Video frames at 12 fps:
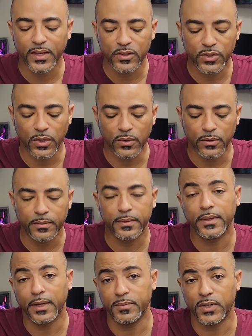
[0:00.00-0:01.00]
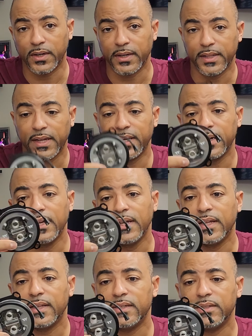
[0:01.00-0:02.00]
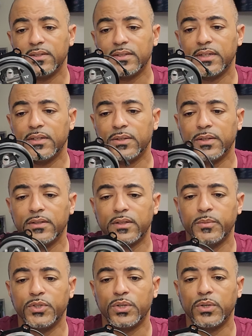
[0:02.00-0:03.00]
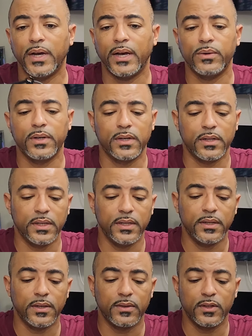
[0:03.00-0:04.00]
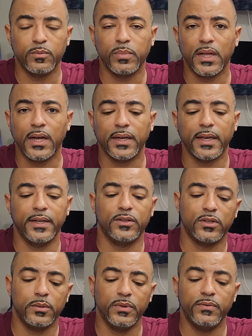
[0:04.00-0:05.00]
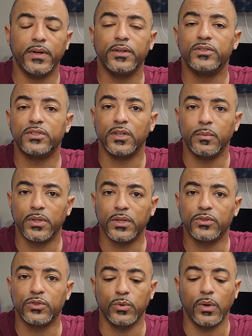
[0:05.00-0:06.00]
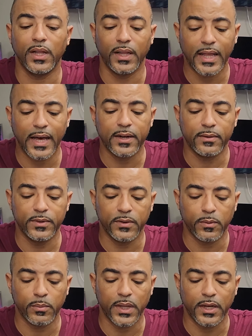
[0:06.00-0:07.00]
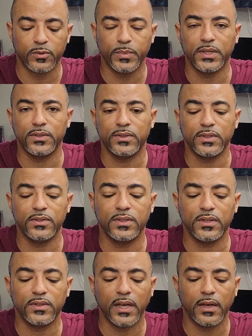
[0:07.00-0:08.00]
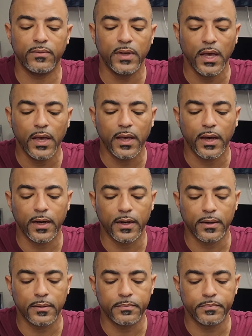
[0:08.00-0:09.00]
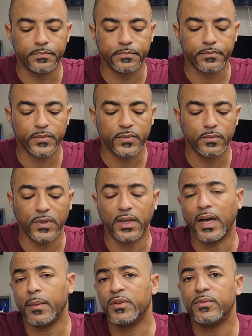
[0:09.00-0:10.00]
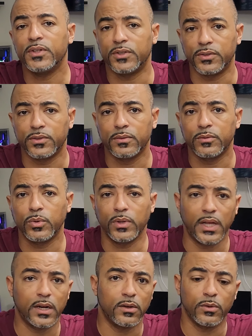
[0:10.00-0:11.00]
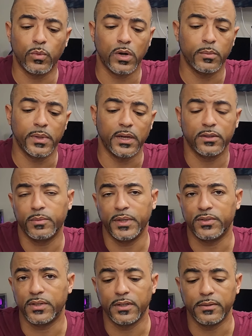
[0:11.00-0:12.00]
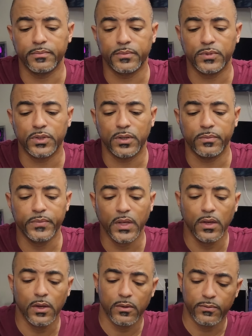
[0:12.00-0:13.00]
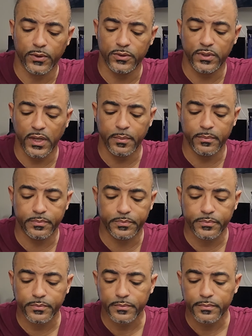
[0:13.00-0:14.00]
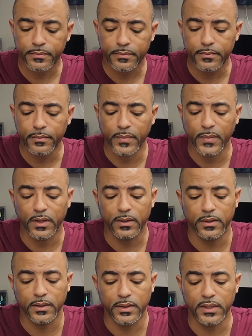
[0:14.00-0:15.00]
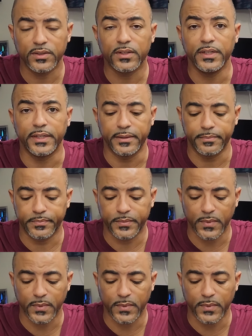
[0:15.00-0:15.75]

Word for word: So I'm talking a lot. Let's just get into this. Let me show you how to clean this block, and it's going to be very similar to a lot of different blocks because does have common features to a lot of other water blocks basically. So first step, let's clean it.